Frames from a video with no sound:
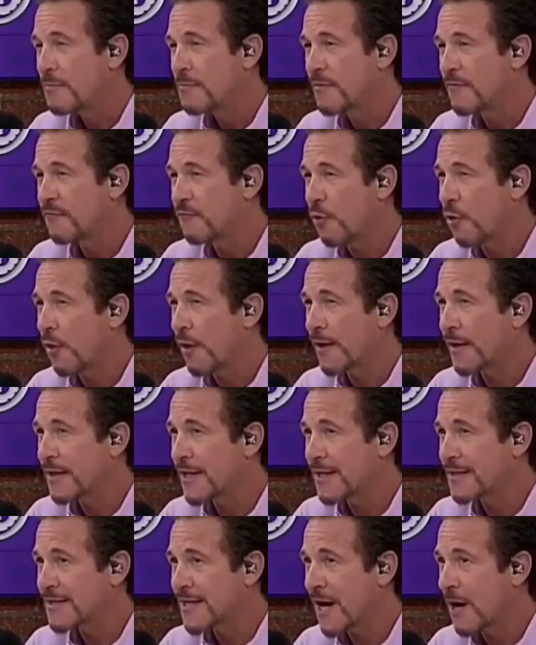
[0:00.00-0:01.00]
Before I
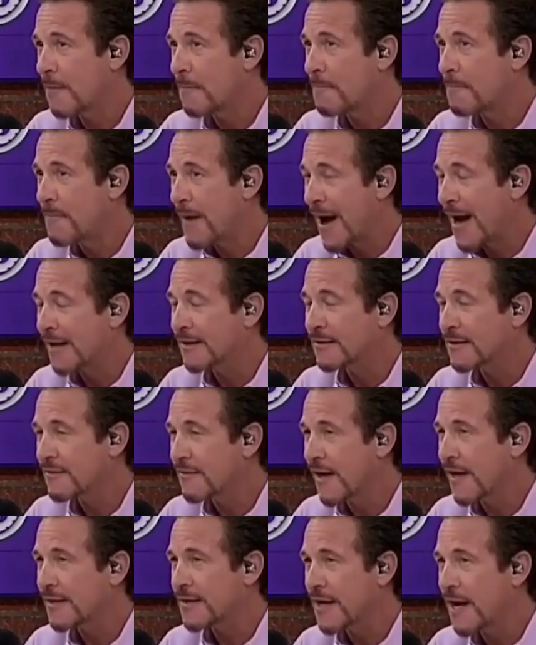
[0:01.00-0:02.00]
get to how
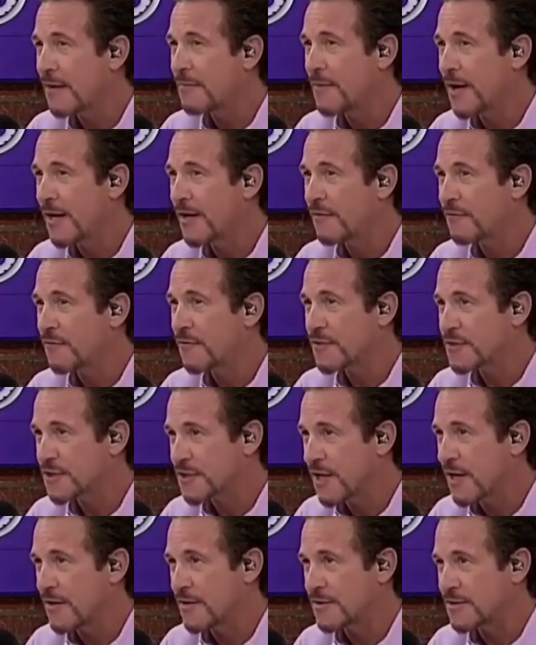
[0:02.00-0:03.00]
badly that game ended for the
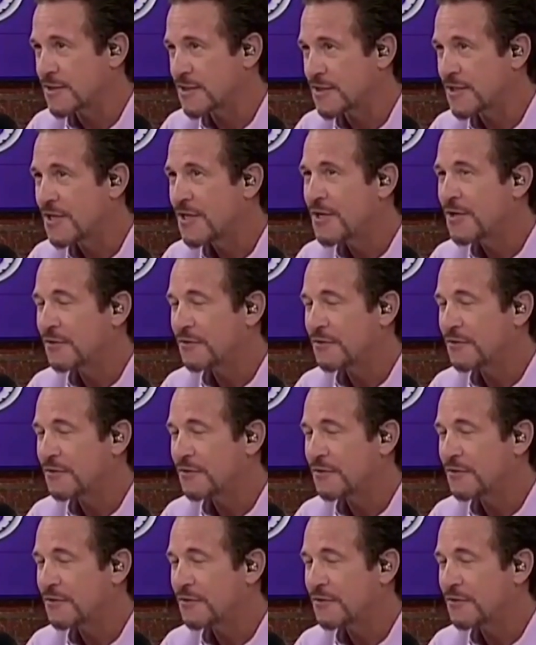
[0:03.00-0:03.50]
Suns,